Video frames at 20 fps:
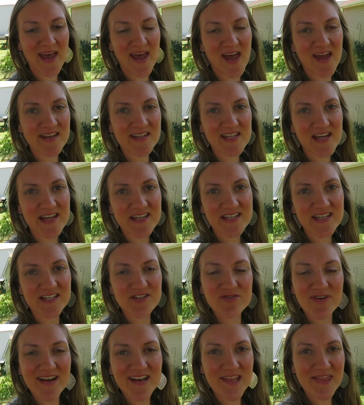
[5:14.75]
and I
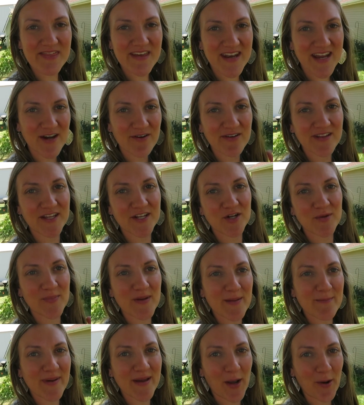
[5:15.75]
did try to thin out a little
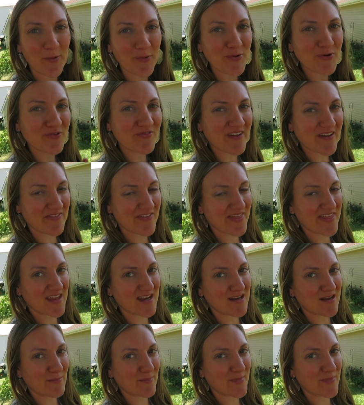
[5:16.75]
bit, but I don't know if I've thinned